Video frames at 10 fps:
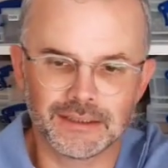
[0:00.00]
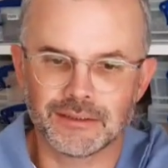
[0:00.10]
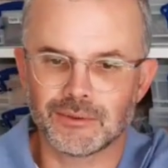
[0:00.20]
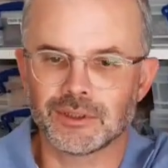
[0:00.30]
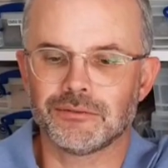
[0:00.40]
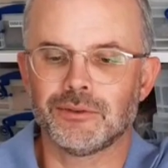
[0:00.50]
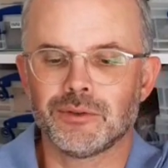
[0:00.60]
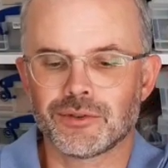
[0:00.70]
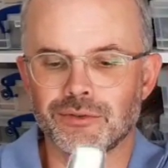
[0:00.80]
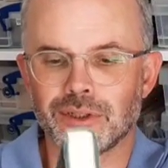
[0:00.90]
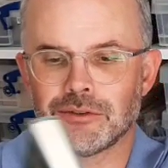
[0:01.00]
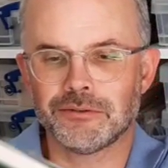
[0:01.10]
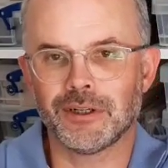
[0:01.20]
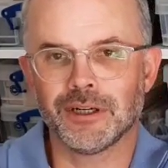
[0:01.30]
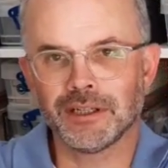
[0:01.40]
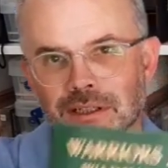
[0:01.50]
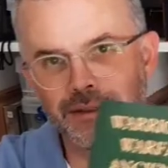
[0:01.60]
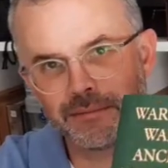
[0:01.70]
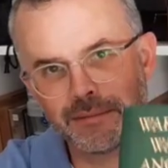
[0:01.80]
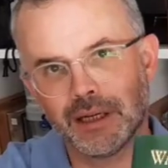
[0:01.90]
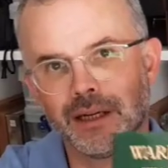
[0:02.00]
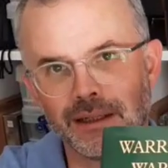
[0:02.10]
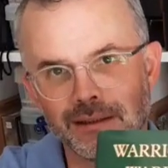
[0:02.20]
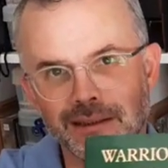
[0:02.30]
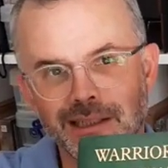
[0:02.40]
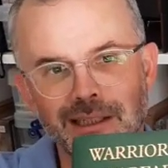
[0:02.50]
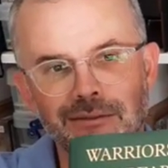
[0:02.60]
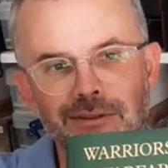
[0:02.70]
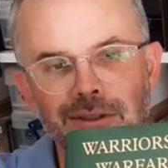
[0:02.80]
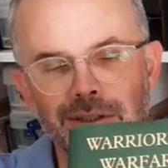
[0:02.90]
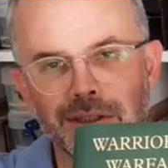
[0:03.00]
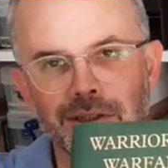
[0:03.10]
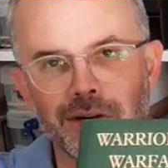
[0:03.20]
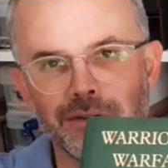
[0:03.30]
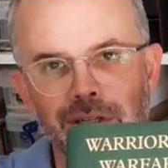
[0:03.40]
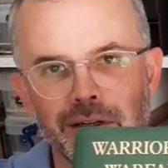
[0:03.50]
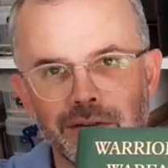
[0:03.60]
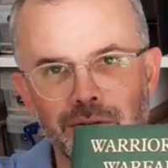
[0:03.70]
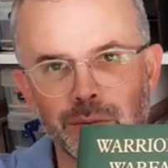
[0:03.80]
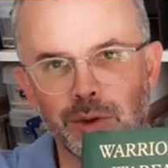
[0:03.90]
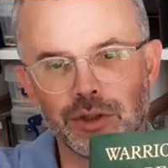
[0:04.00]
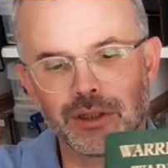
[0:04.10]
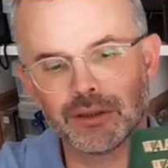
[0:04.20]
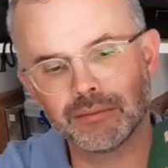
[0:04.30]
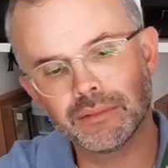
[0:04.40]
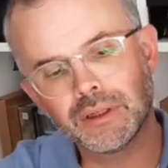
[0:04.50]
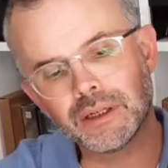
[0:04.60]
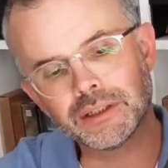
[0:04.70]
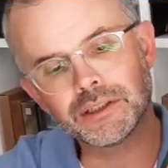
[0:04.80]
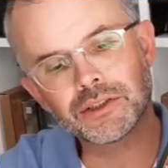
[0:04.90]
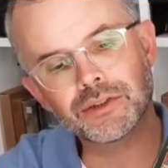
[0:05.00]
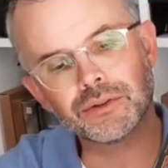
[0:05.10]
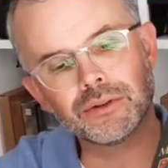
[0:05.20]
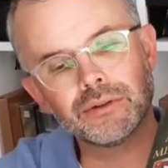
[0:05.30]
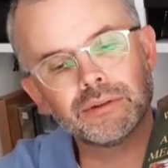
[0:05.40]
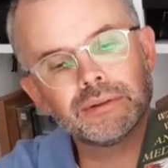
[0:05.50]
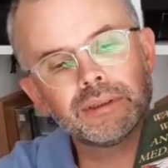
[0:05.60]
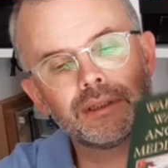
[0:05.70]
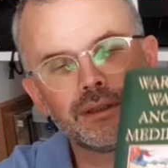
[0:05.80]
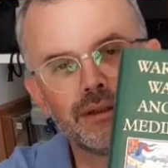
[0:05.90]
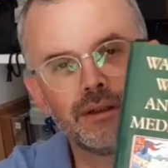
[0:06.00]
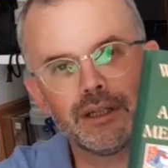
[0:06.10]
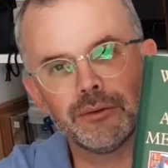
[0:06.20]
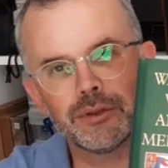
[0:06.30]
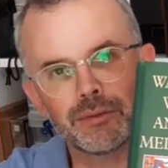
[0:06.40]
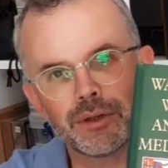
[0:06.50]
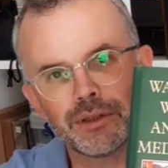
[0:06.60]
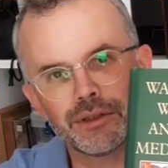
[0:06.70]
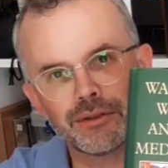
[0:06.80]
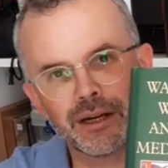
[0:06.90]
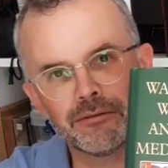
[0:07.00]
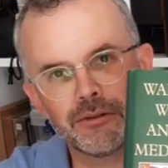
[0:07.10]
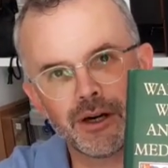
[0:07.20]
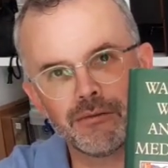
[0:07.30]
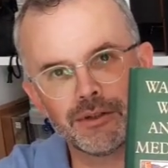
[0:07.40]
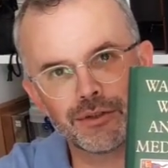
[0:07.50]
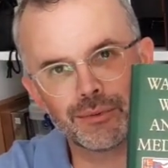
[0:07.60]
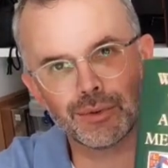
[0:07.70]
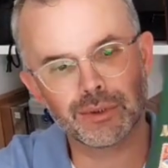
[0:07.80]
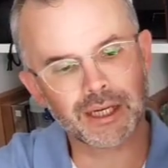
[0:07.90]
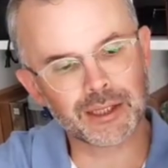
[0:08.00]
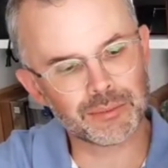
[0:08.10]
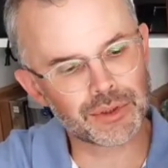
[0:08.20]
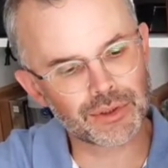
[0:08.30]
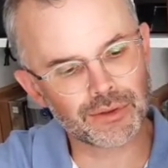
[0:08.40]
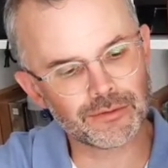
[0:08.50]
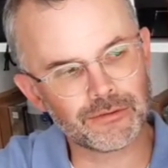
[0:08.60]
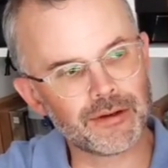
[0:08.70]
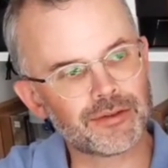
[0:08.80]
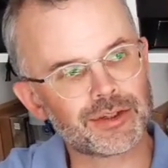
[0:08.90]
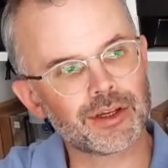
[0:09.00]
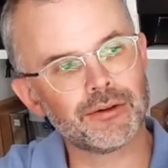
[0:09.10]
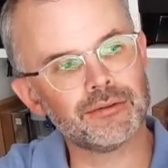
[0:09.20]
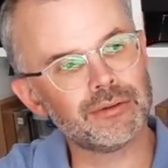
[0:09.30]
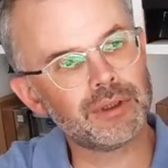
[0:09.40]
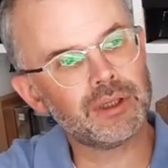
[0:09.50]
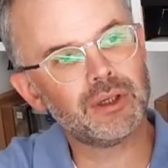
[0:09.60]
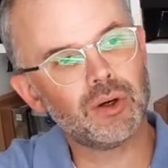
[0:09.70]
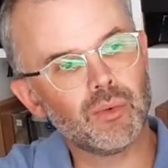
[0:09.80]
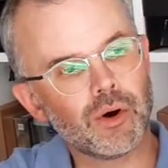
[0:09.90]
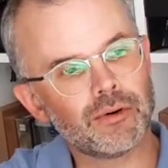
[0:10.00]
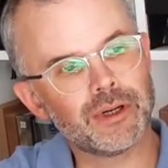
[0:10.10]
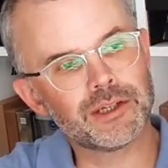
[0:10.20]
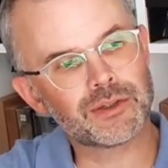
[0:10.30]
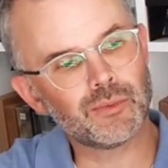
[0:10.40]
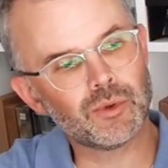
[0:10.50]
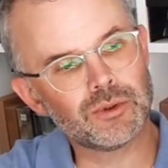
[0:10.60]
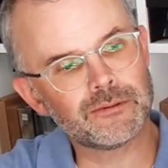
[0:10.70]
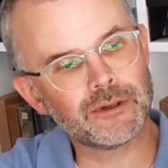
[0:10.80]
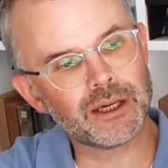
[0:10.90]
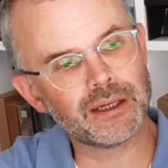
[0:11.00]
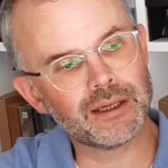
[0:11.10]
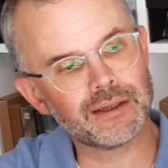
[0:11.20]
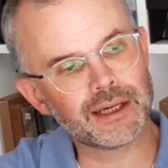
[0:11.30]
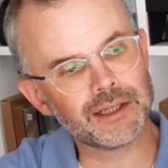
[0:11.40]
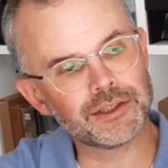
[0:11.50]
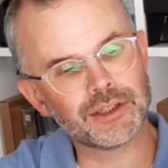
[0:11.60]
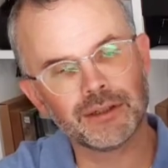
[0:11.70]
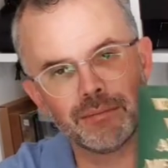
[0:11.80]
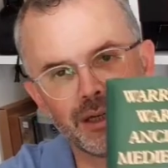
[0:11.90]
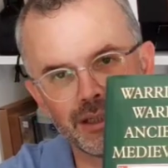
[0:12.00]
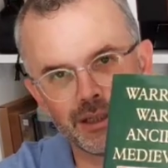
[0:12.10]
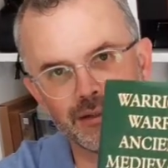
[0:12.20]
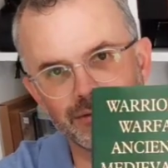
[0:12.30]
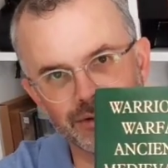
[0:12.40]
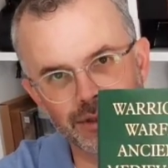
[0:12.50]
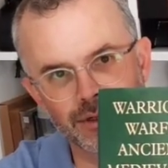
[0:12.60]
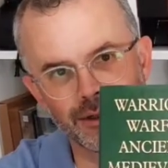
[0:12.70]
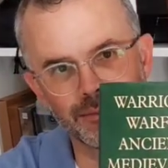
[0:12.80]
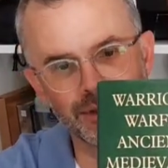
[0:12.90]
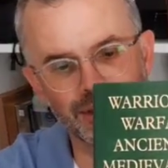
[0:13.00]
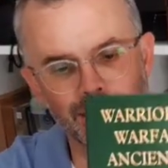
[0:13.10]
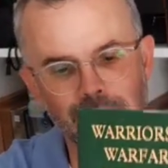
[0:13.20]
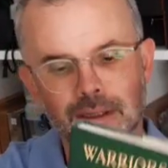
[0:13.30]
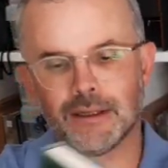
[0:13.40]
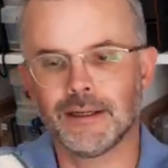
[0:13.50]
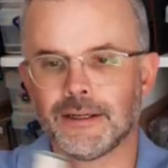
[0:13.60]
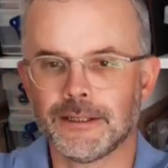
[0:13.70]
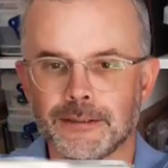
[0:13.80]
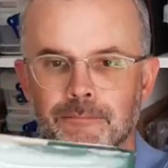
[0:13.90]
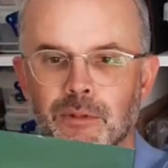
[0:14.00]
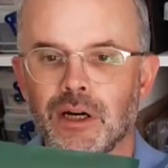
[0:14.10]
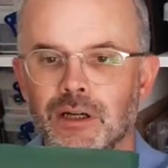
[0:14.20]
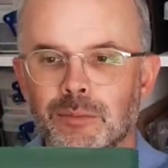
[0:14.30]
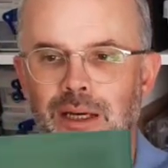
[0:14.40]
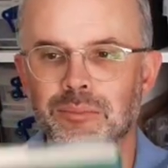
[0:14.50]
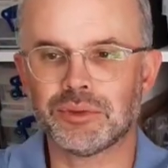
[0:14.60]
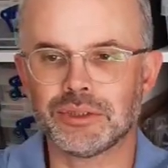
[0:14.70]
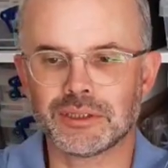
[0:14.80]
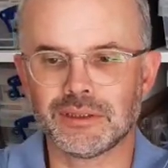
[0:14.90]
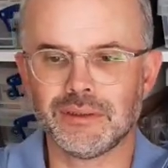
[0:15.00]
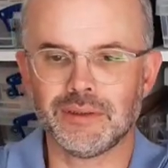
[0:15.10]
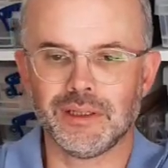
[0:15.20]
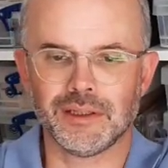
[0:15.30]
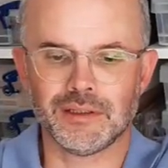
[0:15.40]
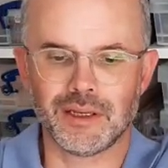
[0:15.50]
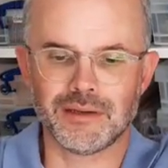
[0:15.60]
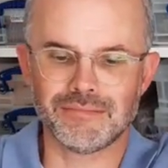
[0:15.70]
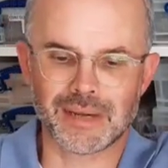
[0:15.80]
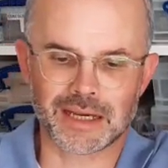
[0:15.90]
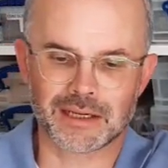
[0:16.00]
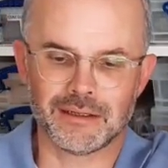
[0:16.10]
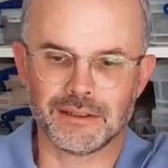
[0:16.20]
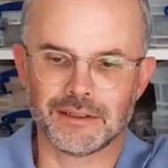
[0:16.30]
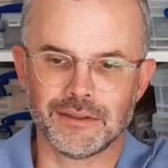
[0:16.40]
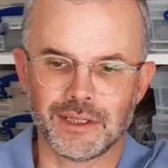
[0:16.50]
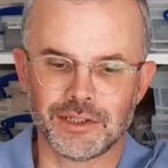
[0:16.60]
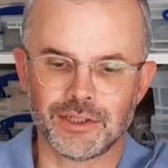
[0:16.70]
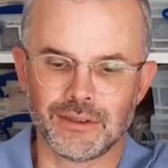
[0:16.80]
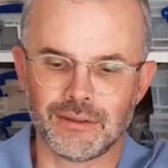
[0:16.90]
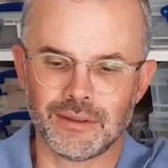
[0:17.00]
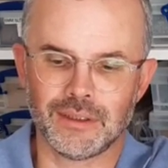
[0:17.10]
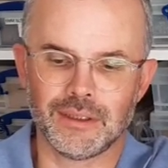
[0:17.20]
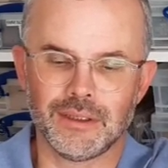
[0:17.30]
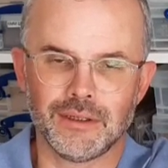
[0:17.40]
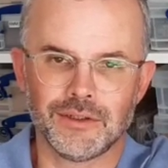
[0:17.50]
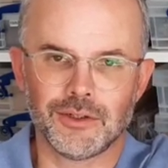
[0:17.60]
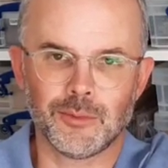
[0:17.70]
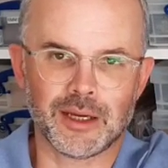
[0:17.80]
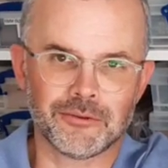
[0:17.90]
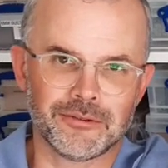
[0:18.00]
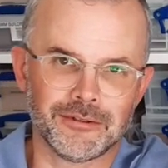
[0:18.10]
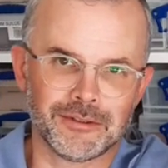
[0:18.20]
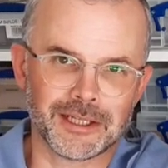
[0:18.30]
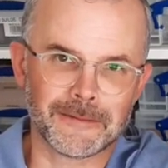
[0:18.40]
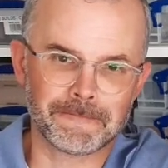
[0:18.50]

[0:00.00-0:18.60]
what I thought was a real find, and I didn't even look at the content of the book, I just saw it was one of the grandfathers of Wargames, Donald Featherstone, Warriors and Warfare in Ancient and Medieval Times. Hardback book in immaculate condition, £2.50.